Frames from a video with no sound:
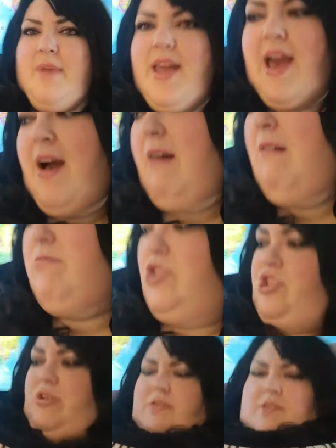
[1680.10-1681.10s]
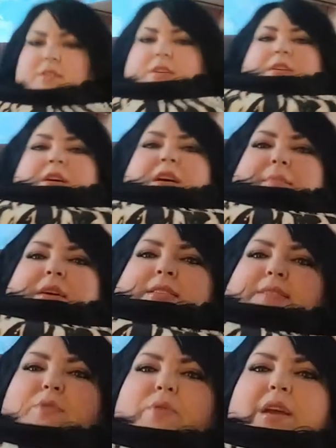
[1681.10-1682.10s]
my couch. I'm not
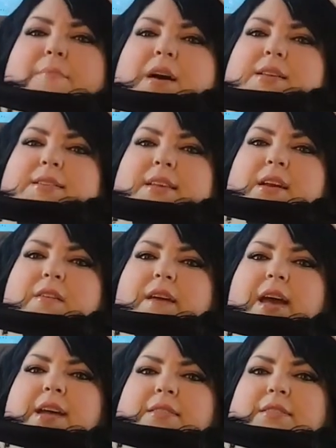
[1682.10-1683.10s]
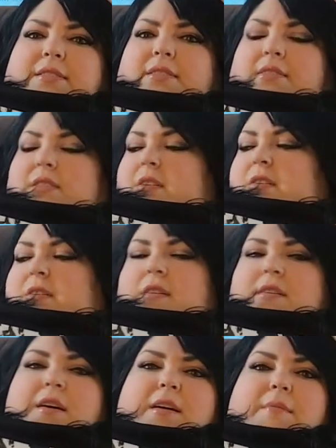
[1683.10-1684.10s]
smoking my cigarettes.
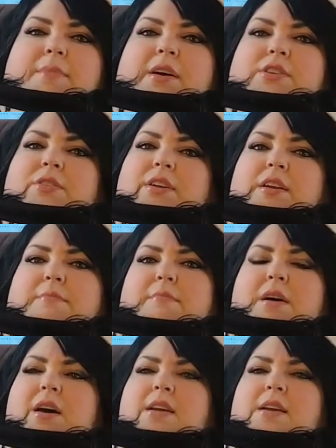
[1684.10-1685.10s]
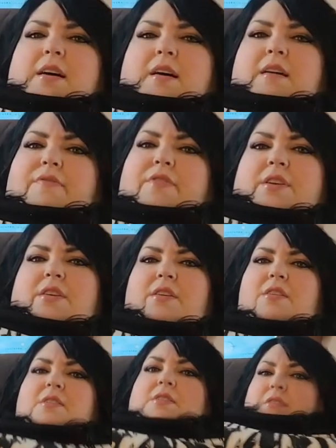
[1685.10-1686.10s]
I'm not drinking my coffee.
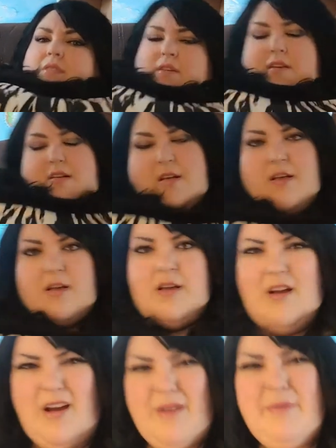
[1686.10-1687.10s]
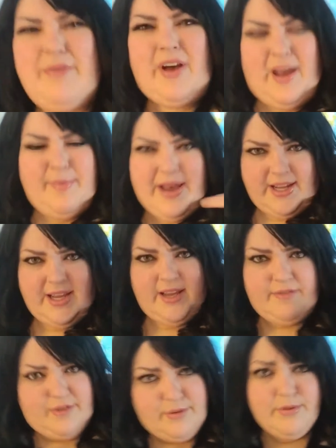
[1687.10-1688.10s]
On the iPad I
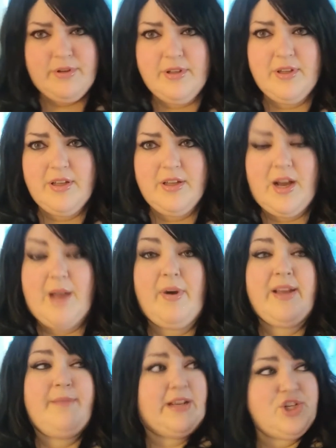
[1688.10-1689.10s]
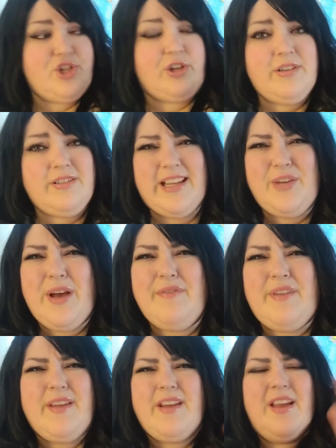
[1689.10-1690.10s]
gave you, I bought him that shirt. Like, you have
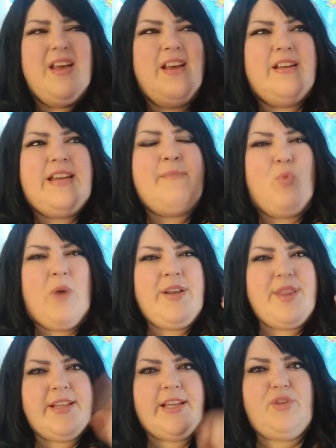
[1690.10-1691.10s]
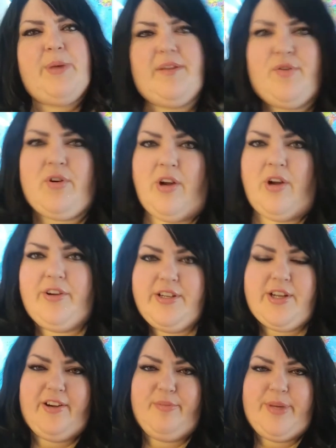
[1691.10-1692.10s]
nothing. Name one thing that you paid for on your
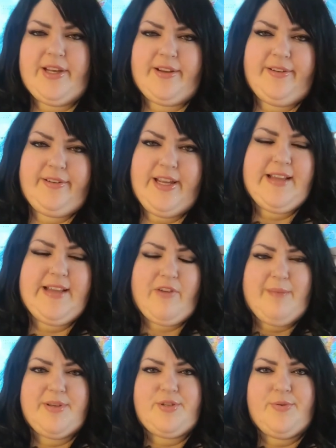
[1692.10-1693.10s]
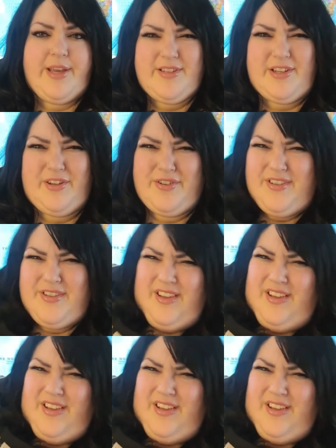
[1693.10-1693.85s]
entire being in that crappy suitcase of yours.